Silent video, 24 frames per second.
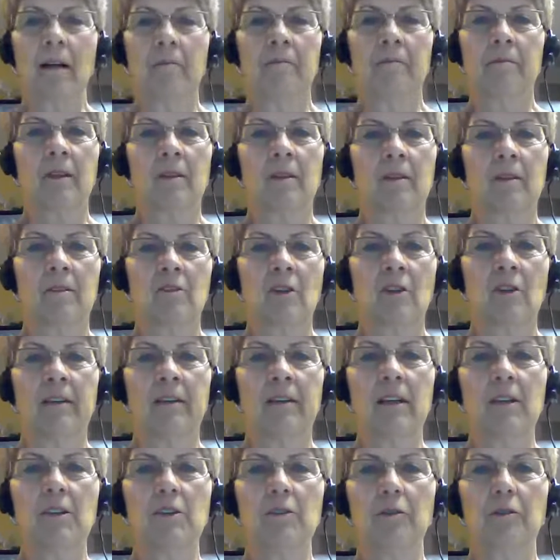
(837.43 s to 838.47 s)
John, that
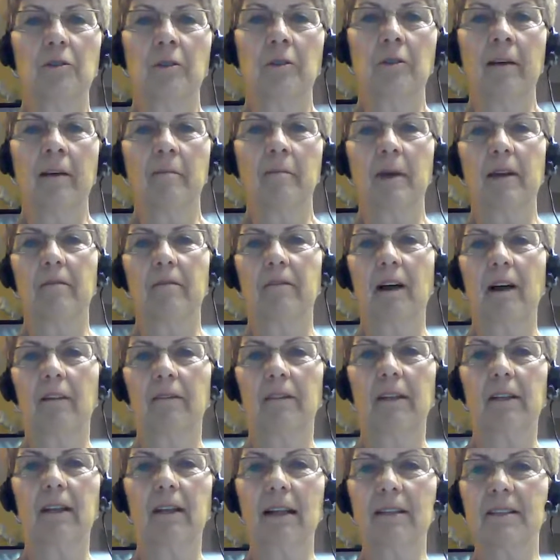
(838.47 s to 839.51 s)
you have been involved in
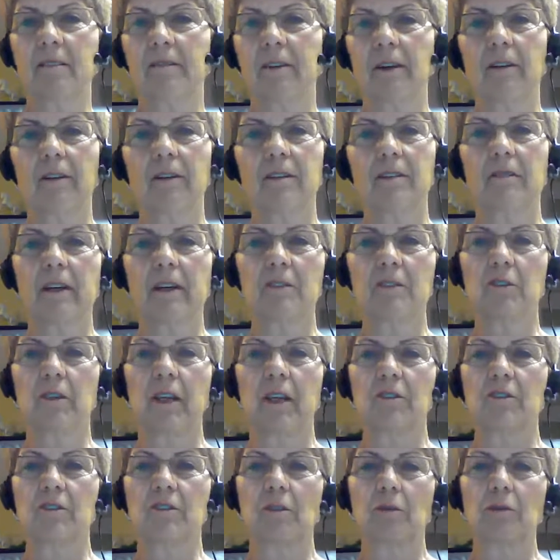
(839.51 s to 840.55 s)
lots of areas of
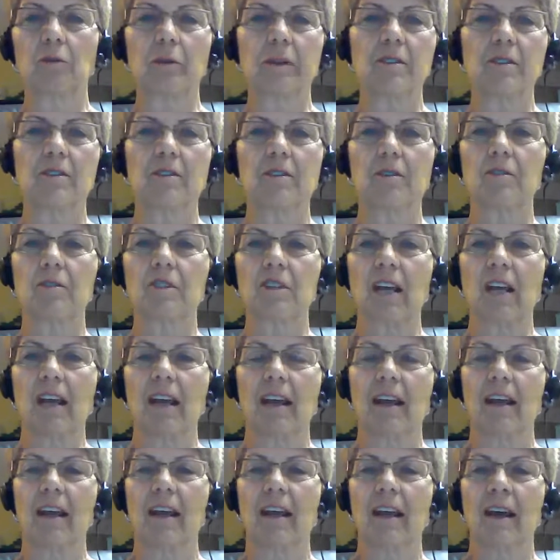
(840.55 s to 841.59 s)
educational research,
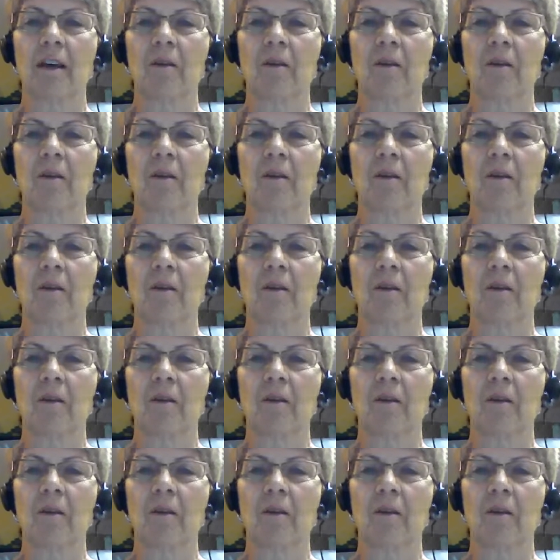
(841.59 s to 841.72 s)
and we're